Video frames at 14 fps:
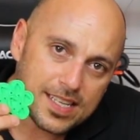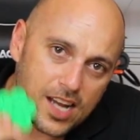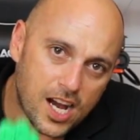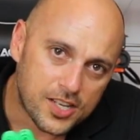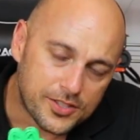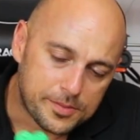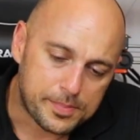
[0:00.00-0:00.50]
in
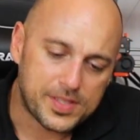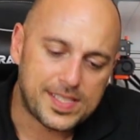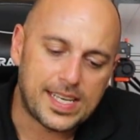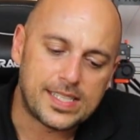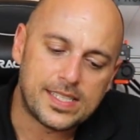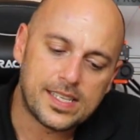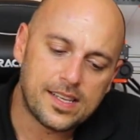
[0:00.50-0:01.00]
one hundred
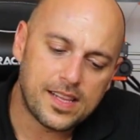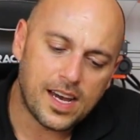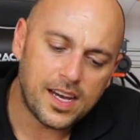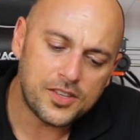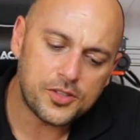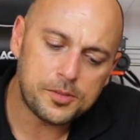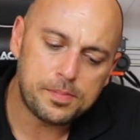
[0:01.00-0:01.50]
percent. The
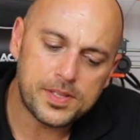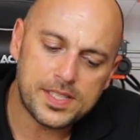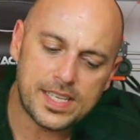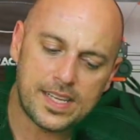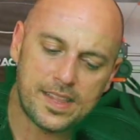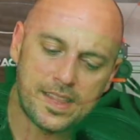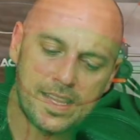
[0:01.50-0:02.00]
one hundred
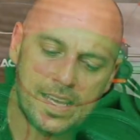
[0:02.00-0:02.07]
percent,